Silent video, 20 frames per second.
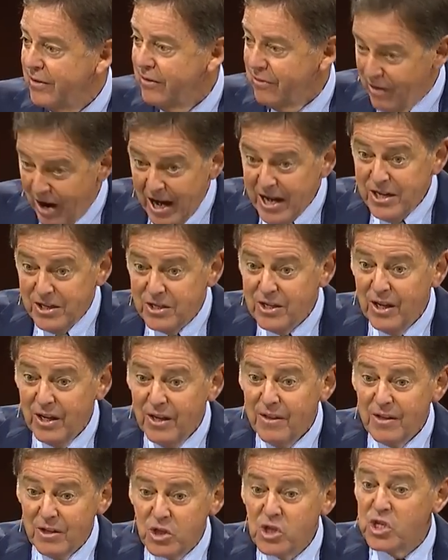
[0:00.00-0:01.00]
right?
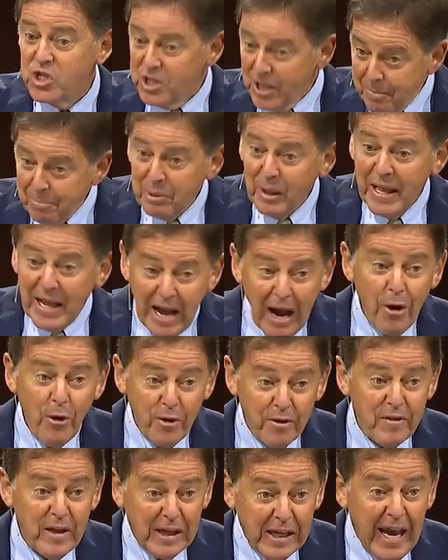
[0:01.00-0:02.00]
This stumbling out
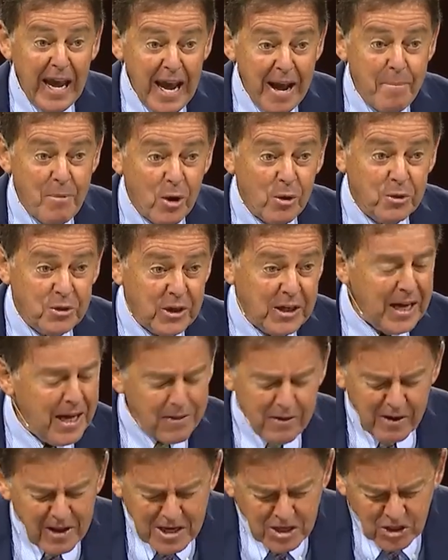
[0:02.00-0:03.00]
of the game
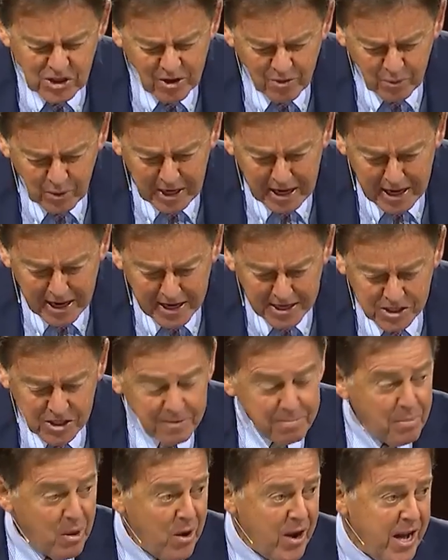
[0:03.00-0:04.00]
altogether. That's not what he has
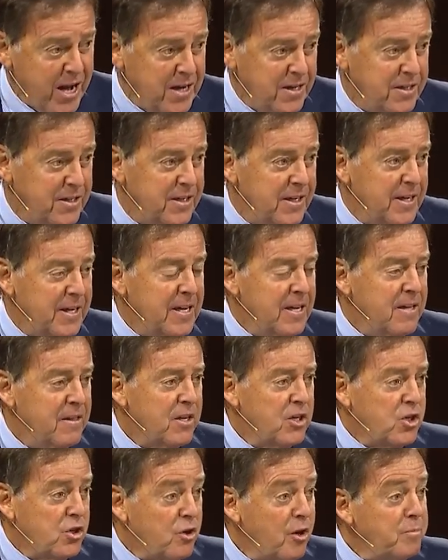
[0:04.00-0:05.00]
in mind.
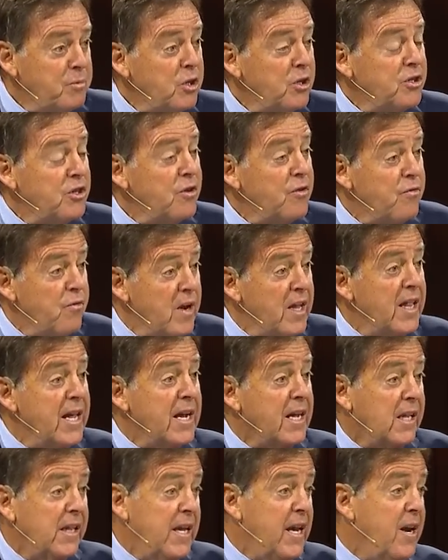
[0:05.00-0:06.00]
The scriptures are really
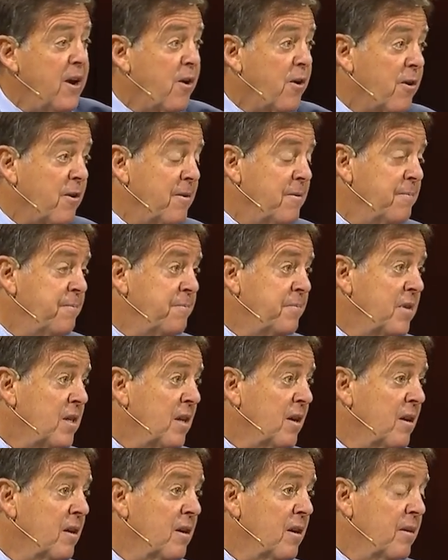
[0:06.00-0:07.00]
clear.
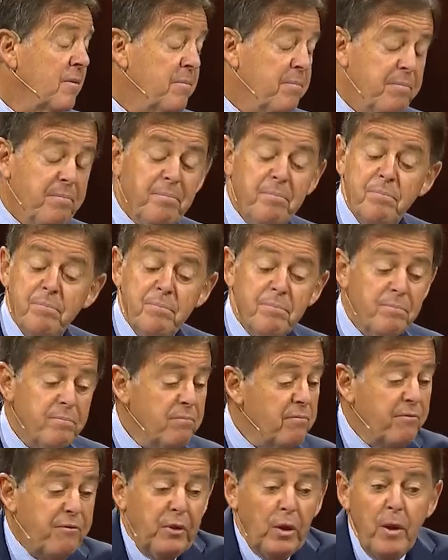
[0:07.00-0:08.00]

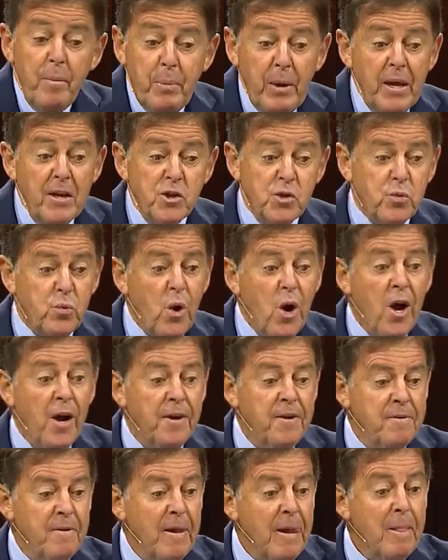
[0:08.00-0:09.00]
Um, Philippians
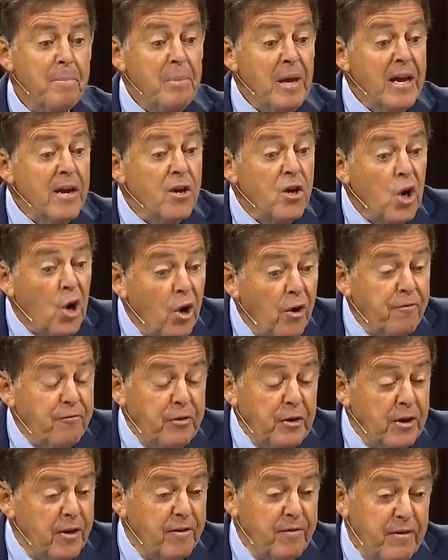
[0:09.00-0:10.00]
1, being
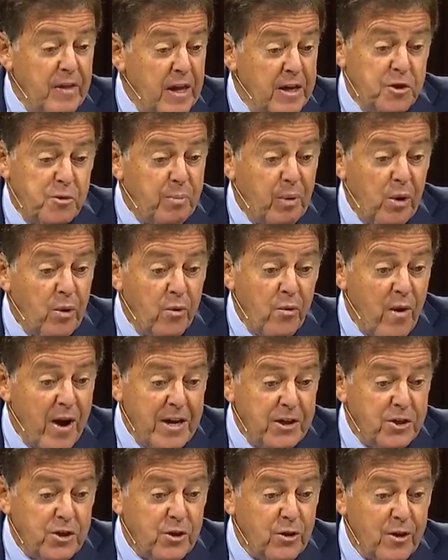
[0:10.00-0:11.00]
confident of this, Paul
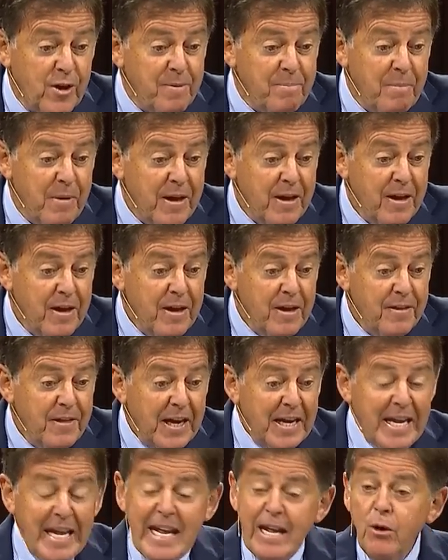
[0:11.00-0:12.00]
writes to them
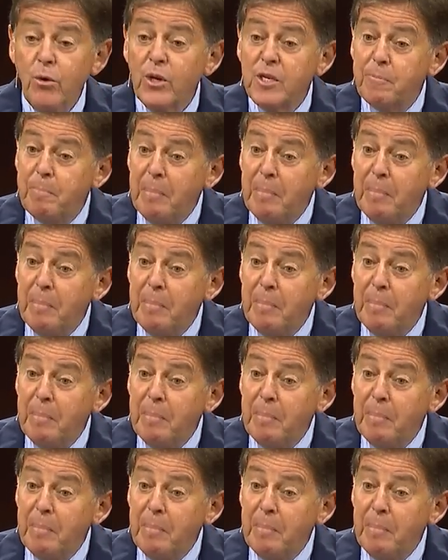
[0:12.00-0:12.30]
that he who has